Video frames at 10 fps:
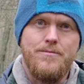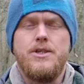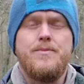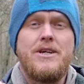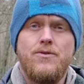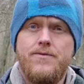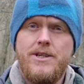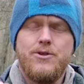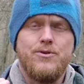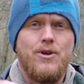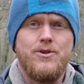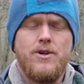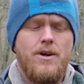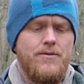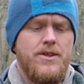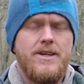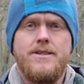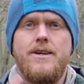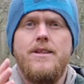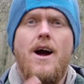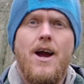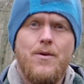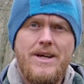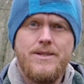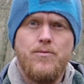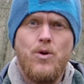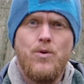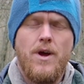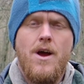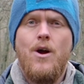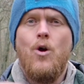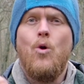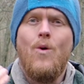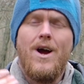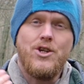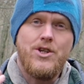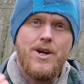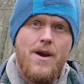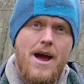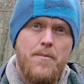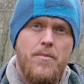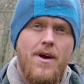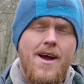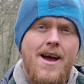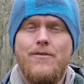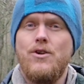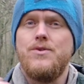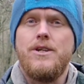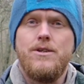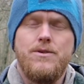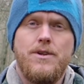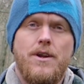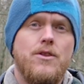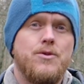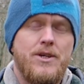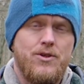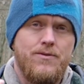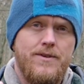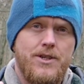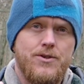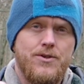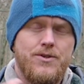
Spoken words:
The special features also cover things like high-res mode, OI share app. I've also included other special features